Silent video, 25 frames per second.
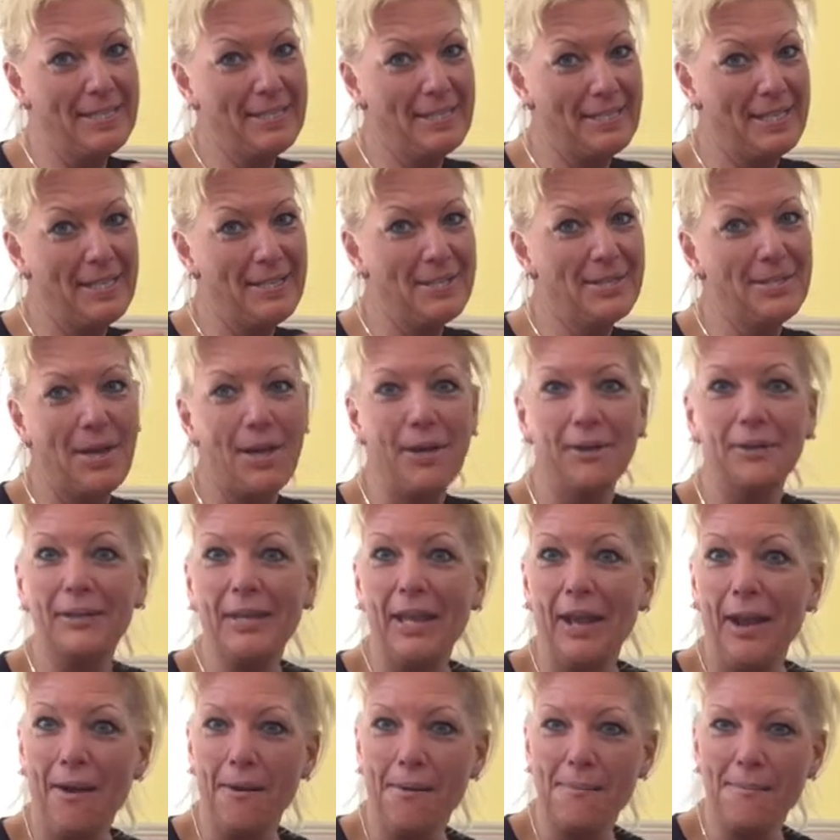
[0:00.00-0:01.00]
sea salt
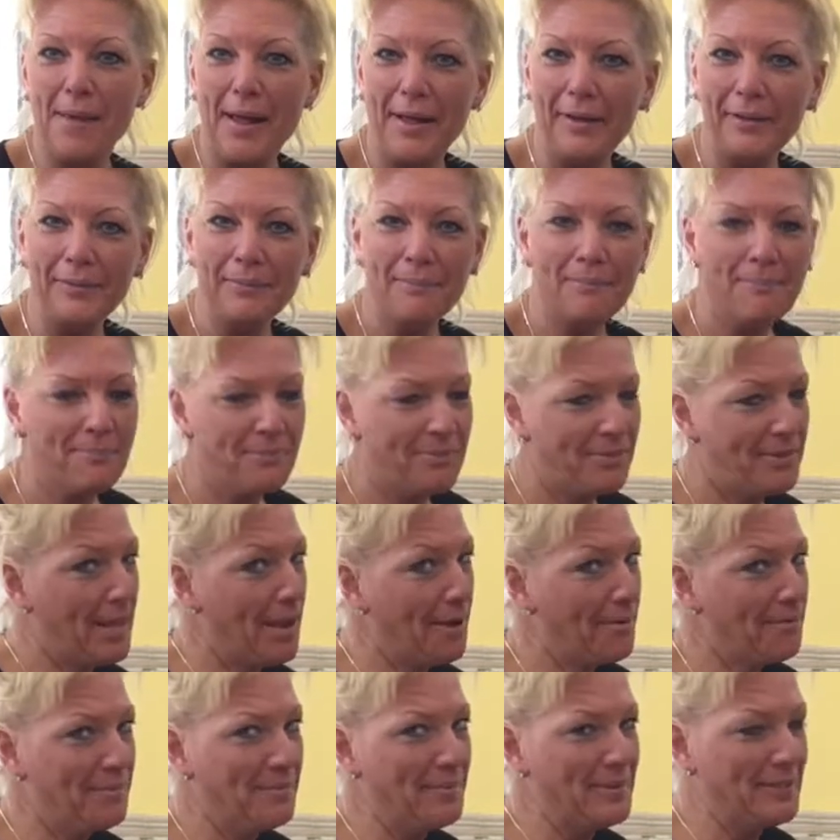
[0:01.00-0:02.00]
caramel,
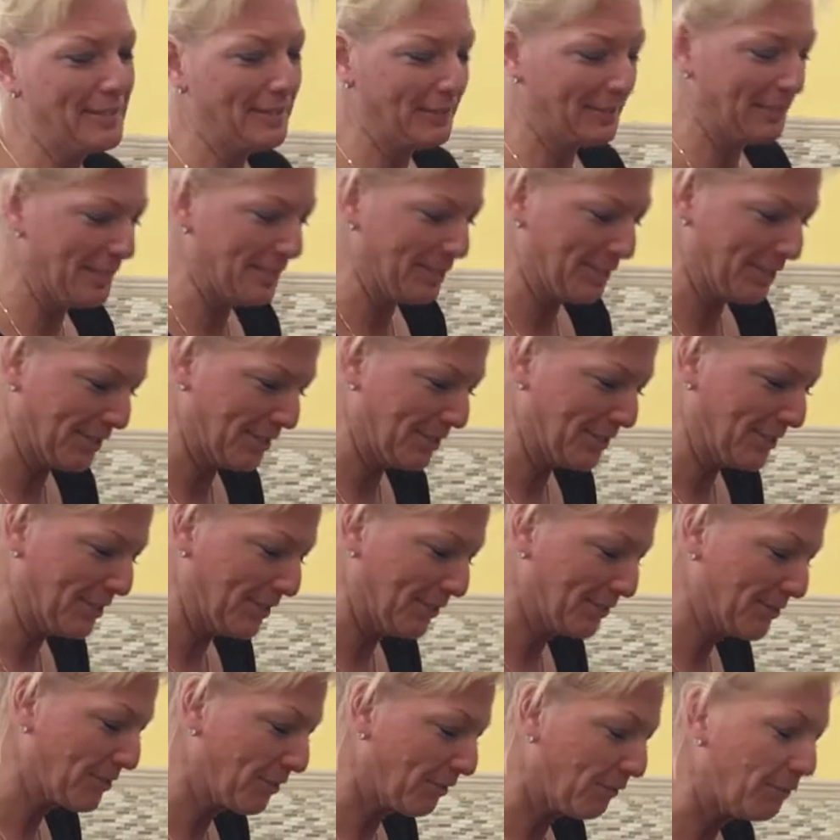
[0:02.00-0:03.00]
that would be delicious
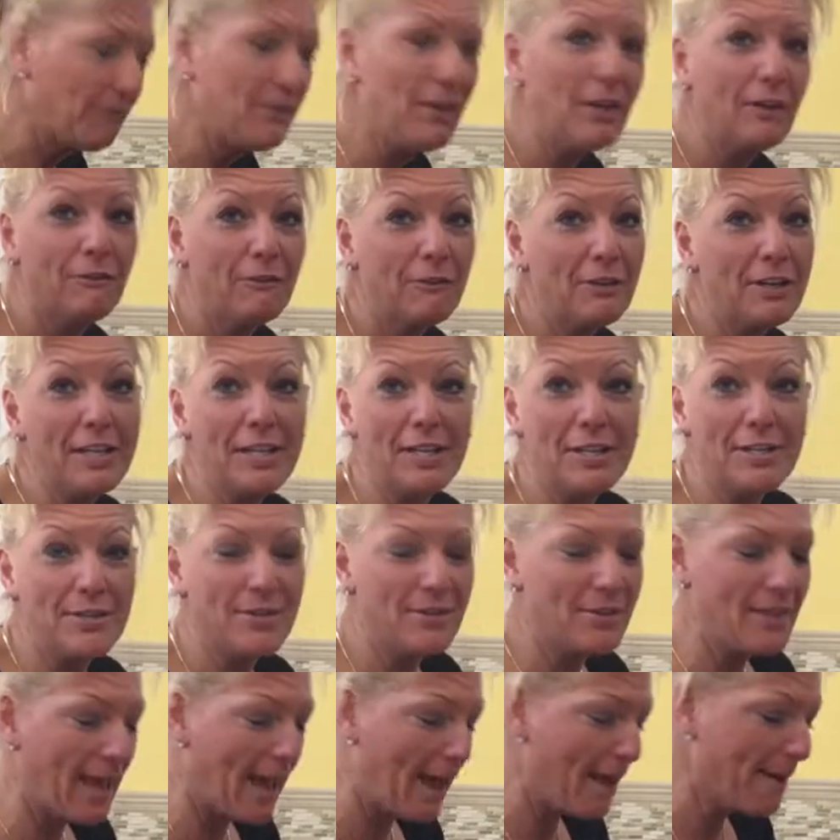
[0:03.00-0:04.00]
too. So feel free to
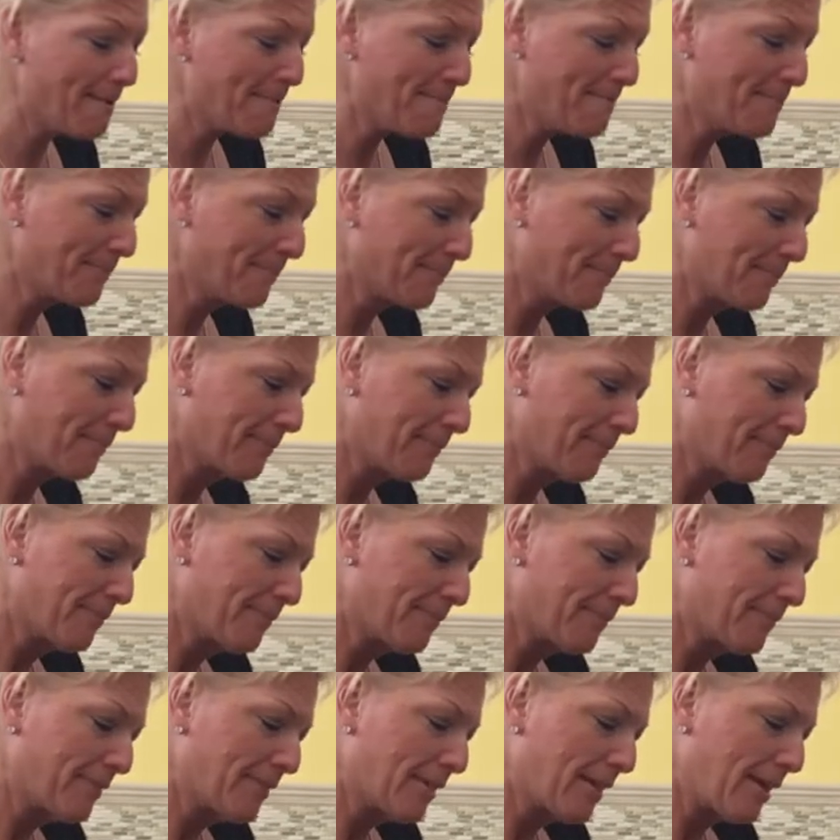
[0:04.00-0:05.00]
do that.
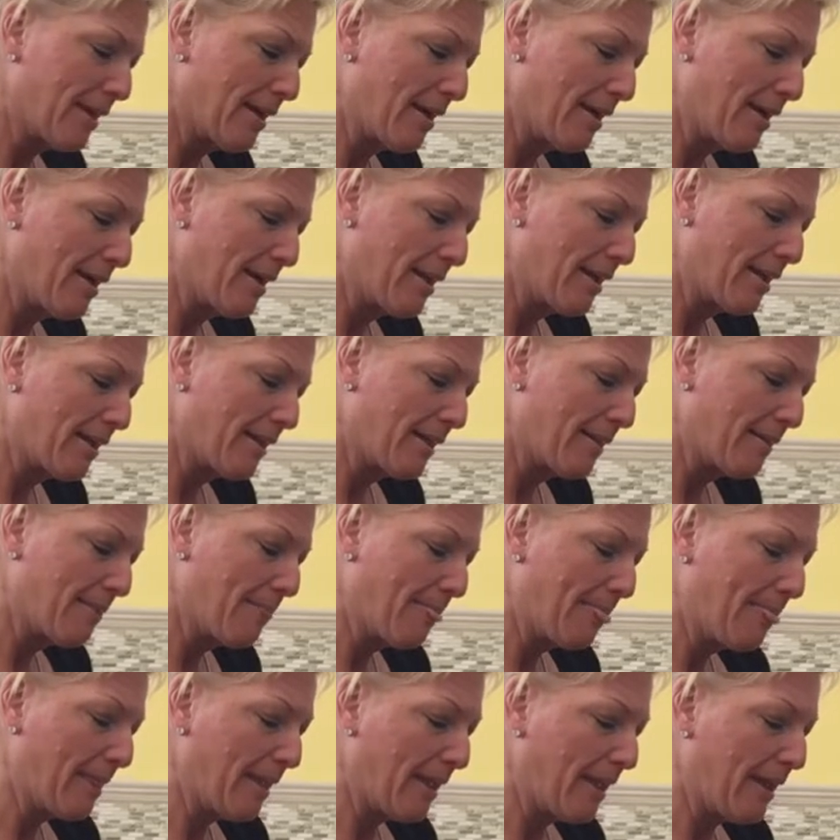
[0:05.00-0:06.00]

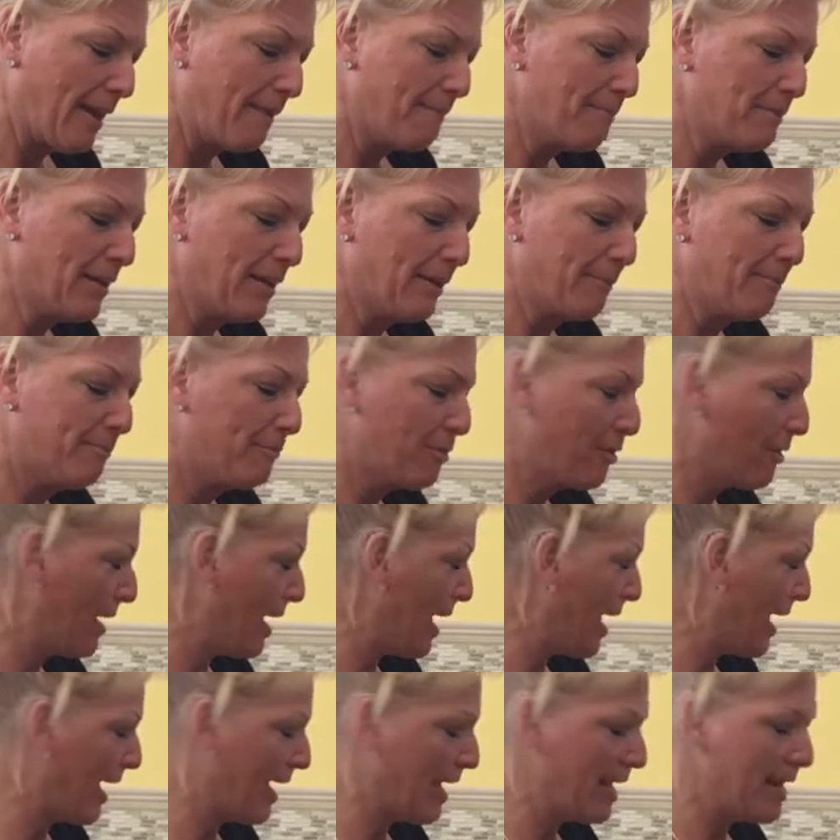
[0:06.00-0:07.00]
And I'm gonna go
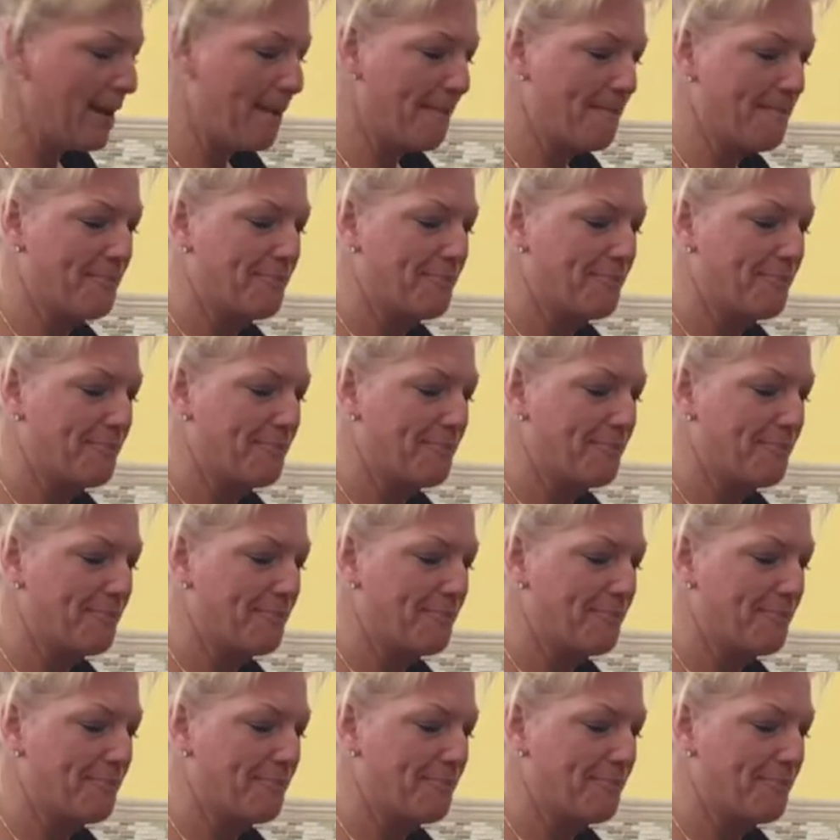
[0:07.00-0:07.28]
ahead